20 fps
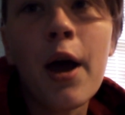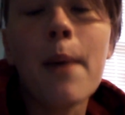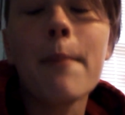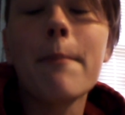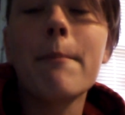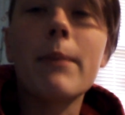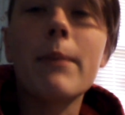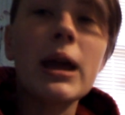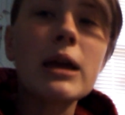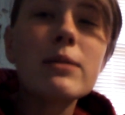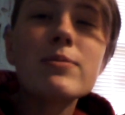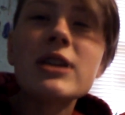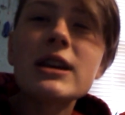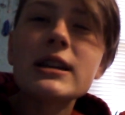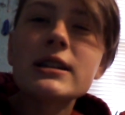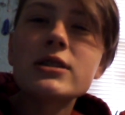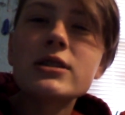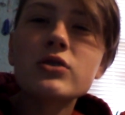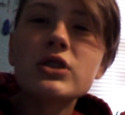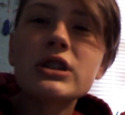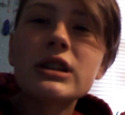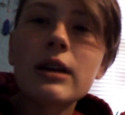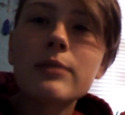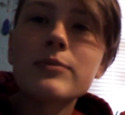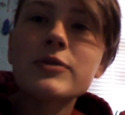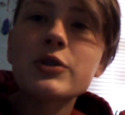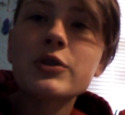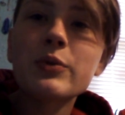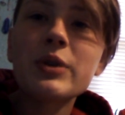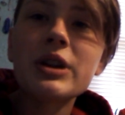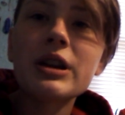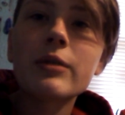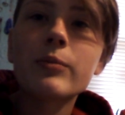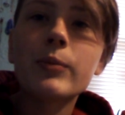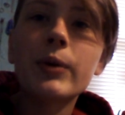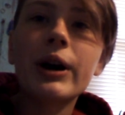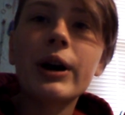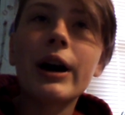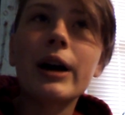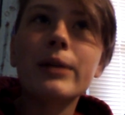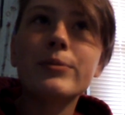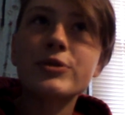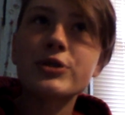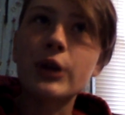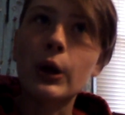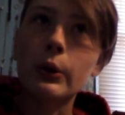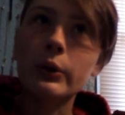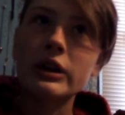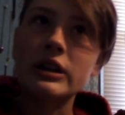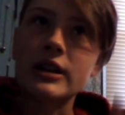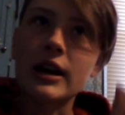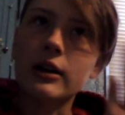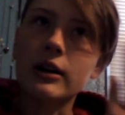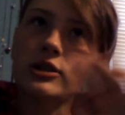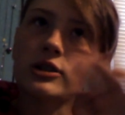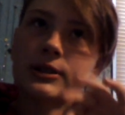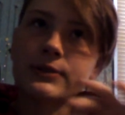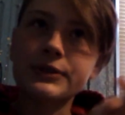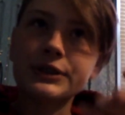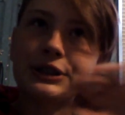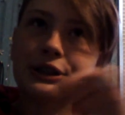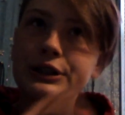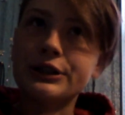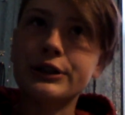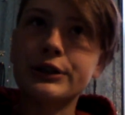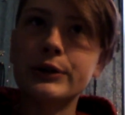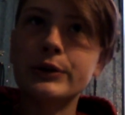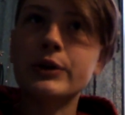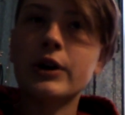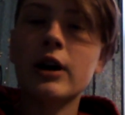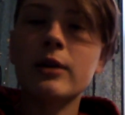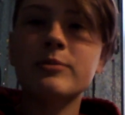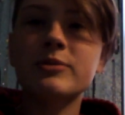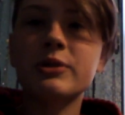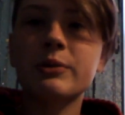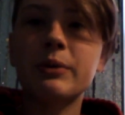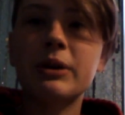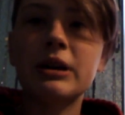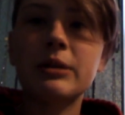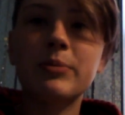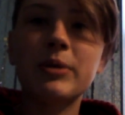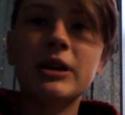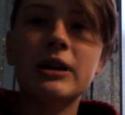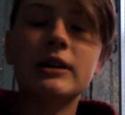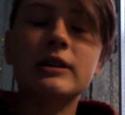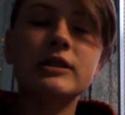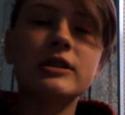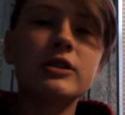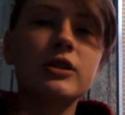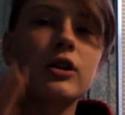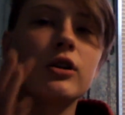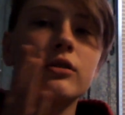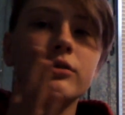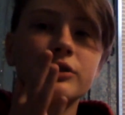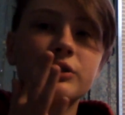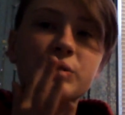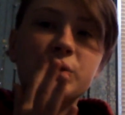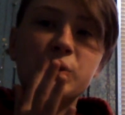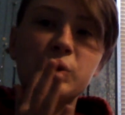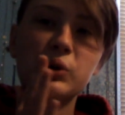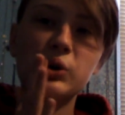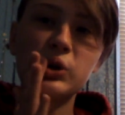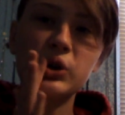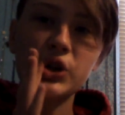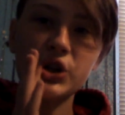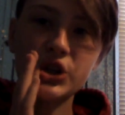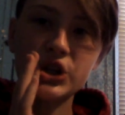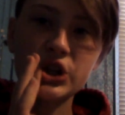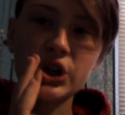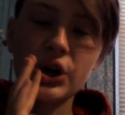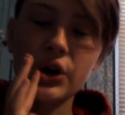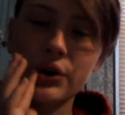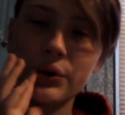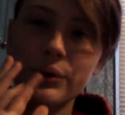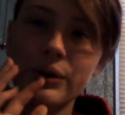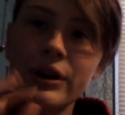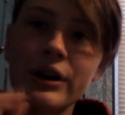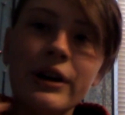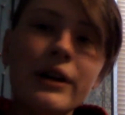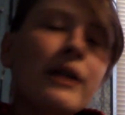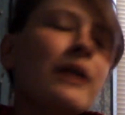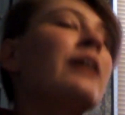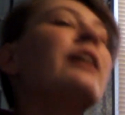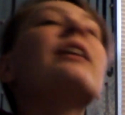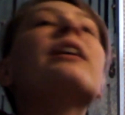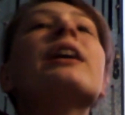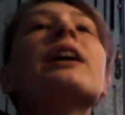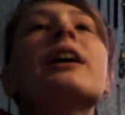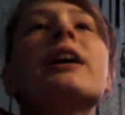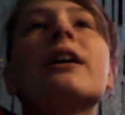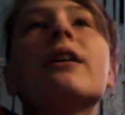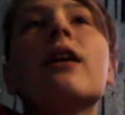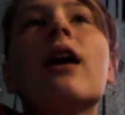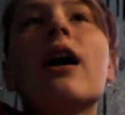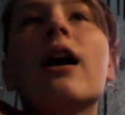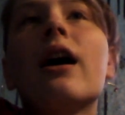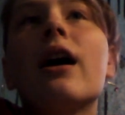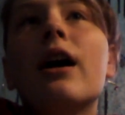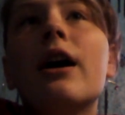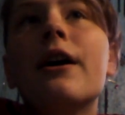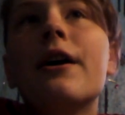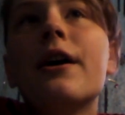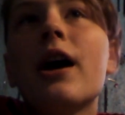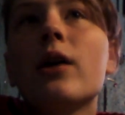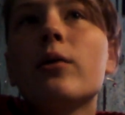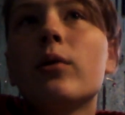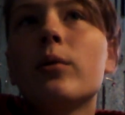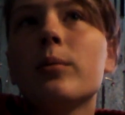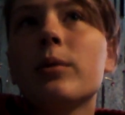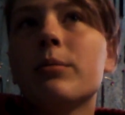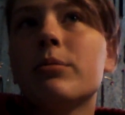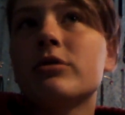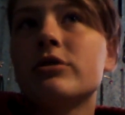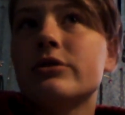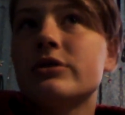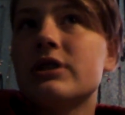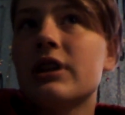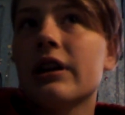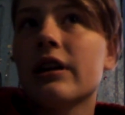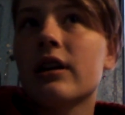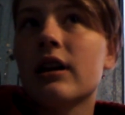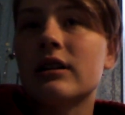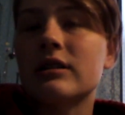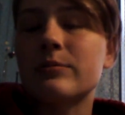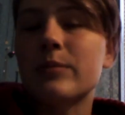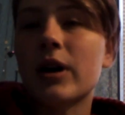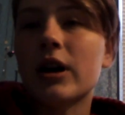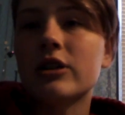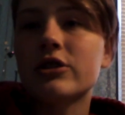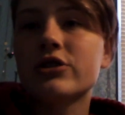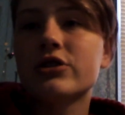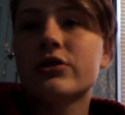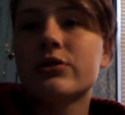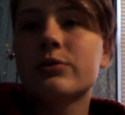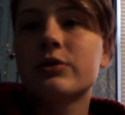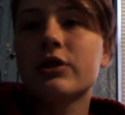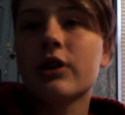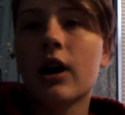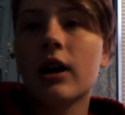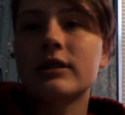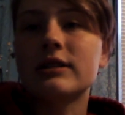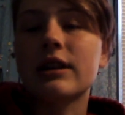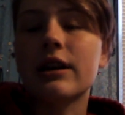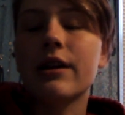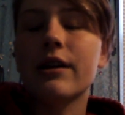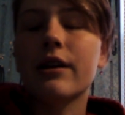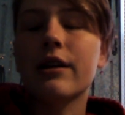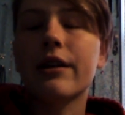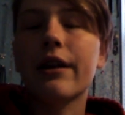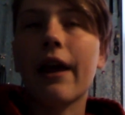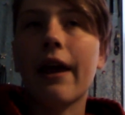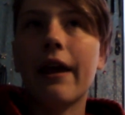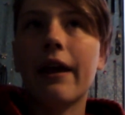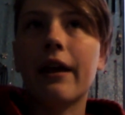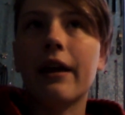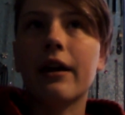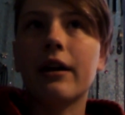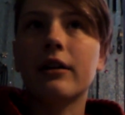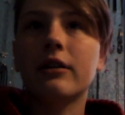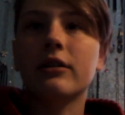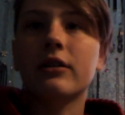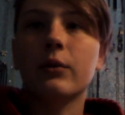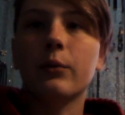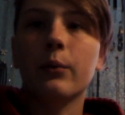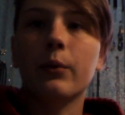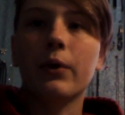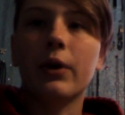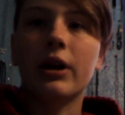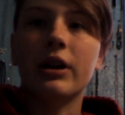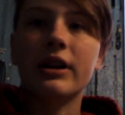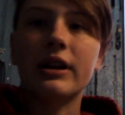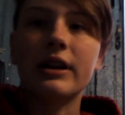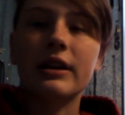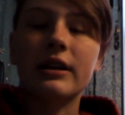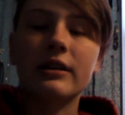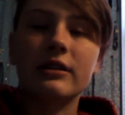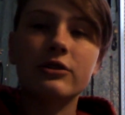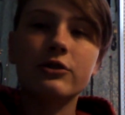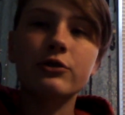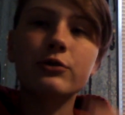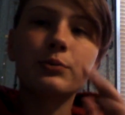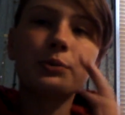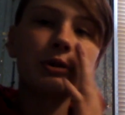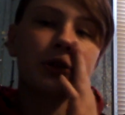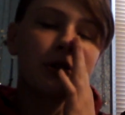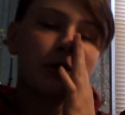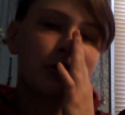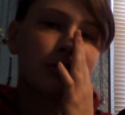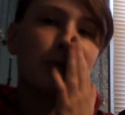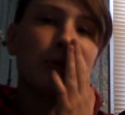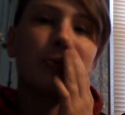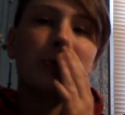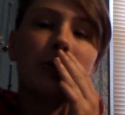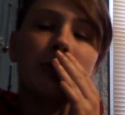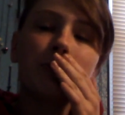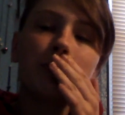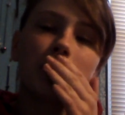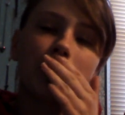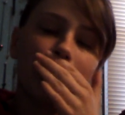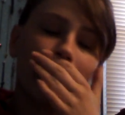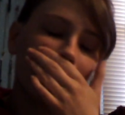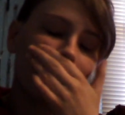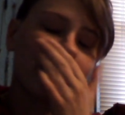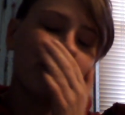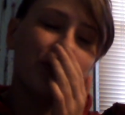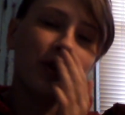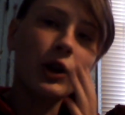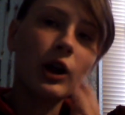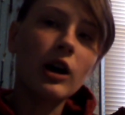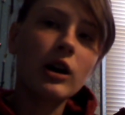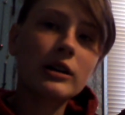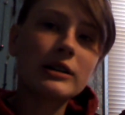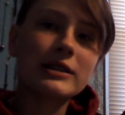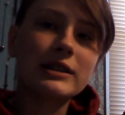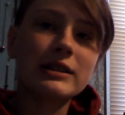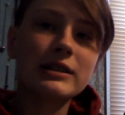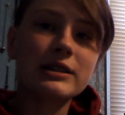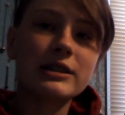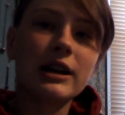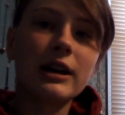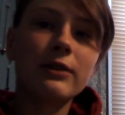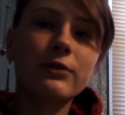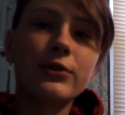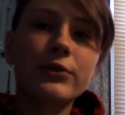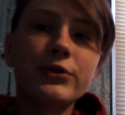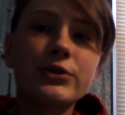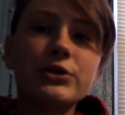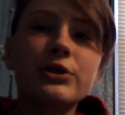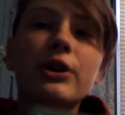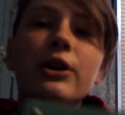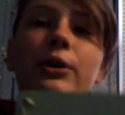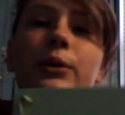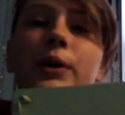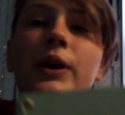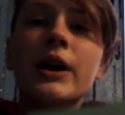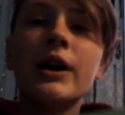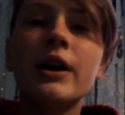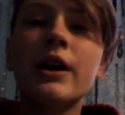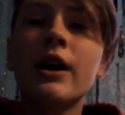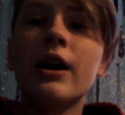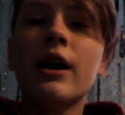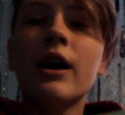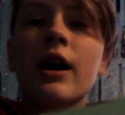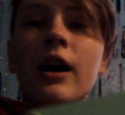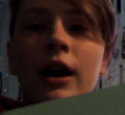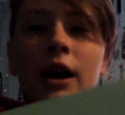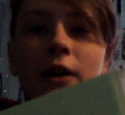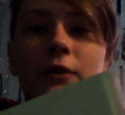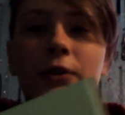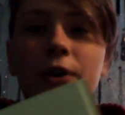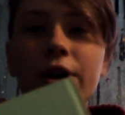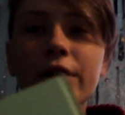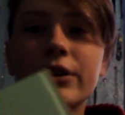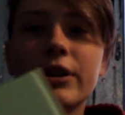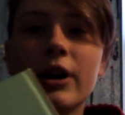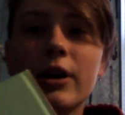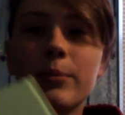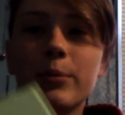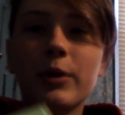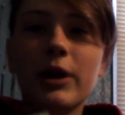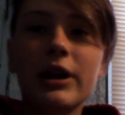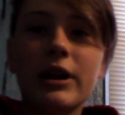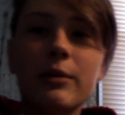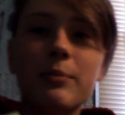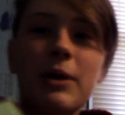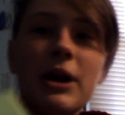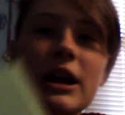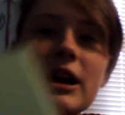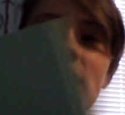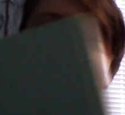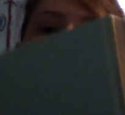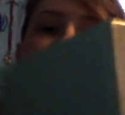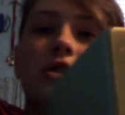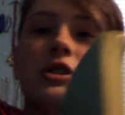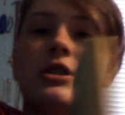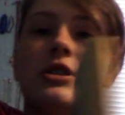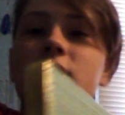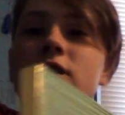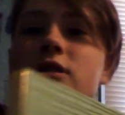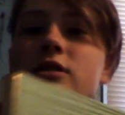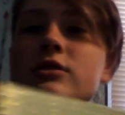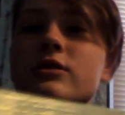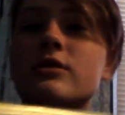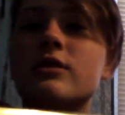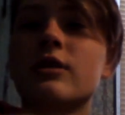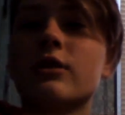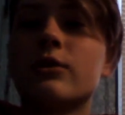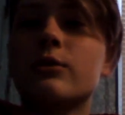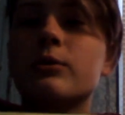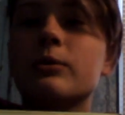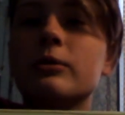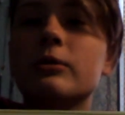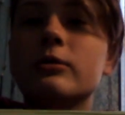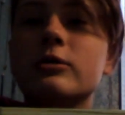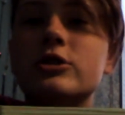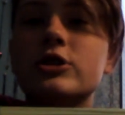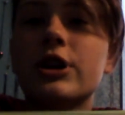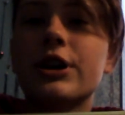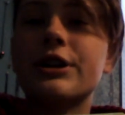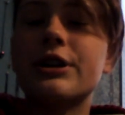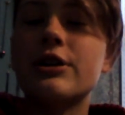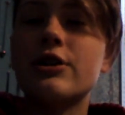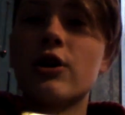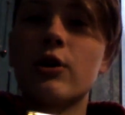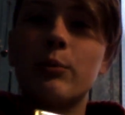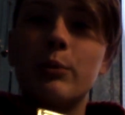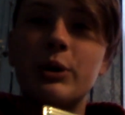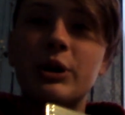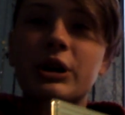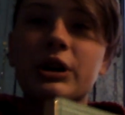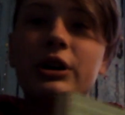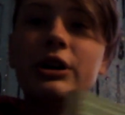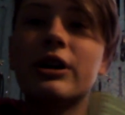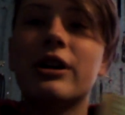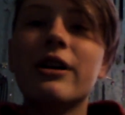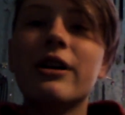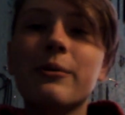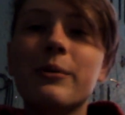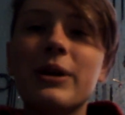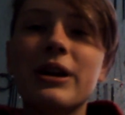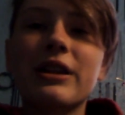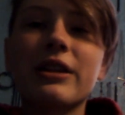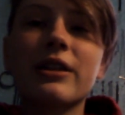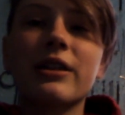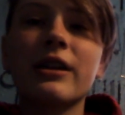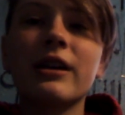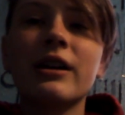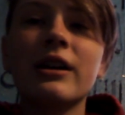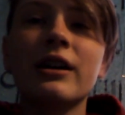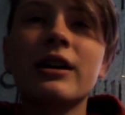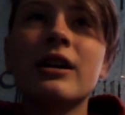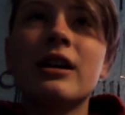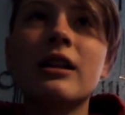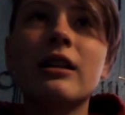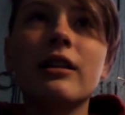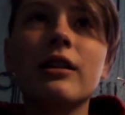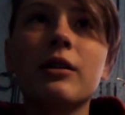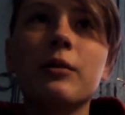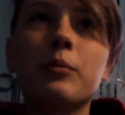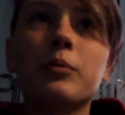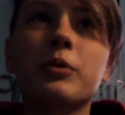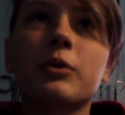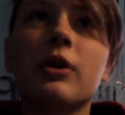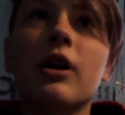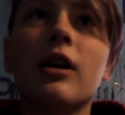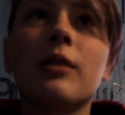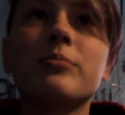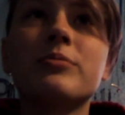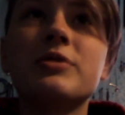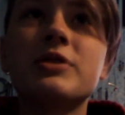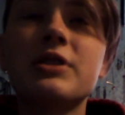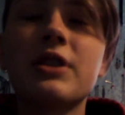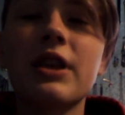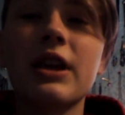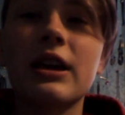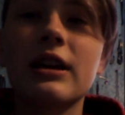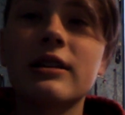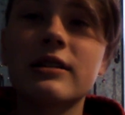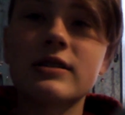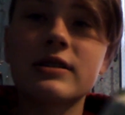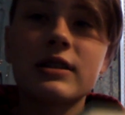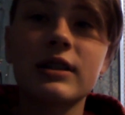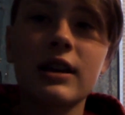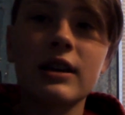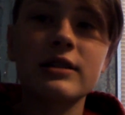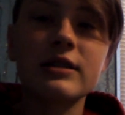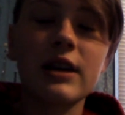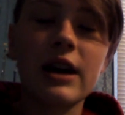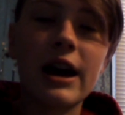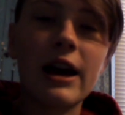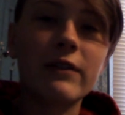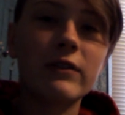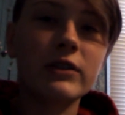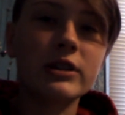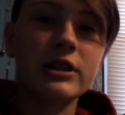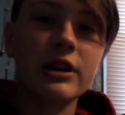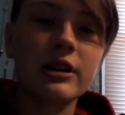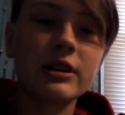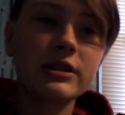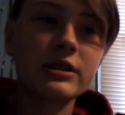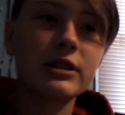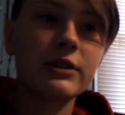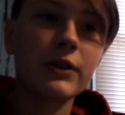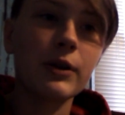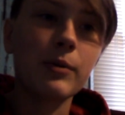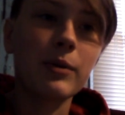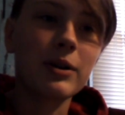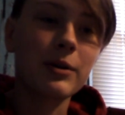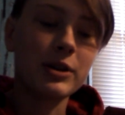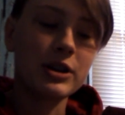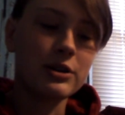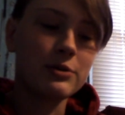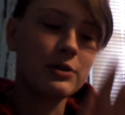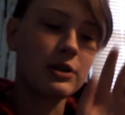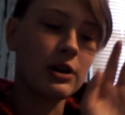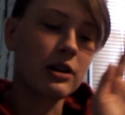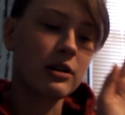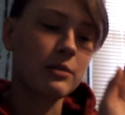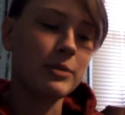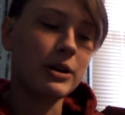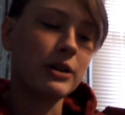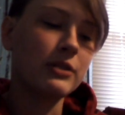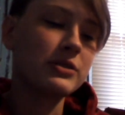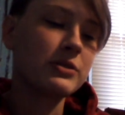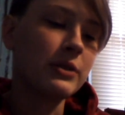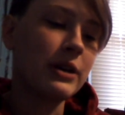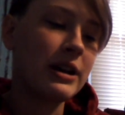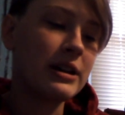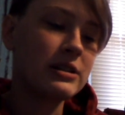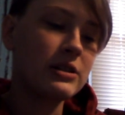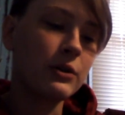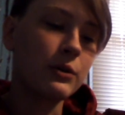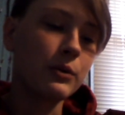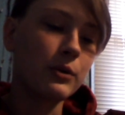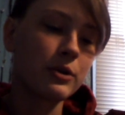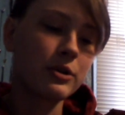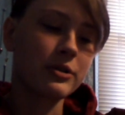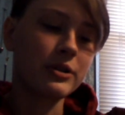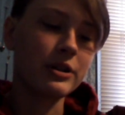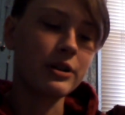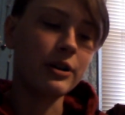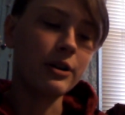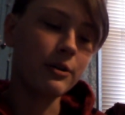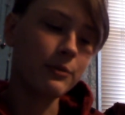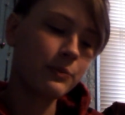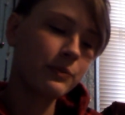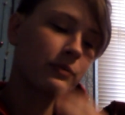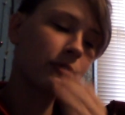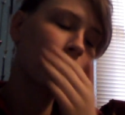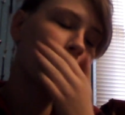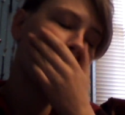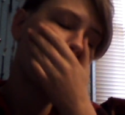Maybe it's three times a week, but I'm slowly downshifting to two times a week because, you know, school, so uh, I won't be producing as much content and what I do produce will be more like vlogs and stuff, so I filled up like a page in this cool shiny notebook with little prompt things because I have a ton of stuff I wanted to talk about, so I had to order it all.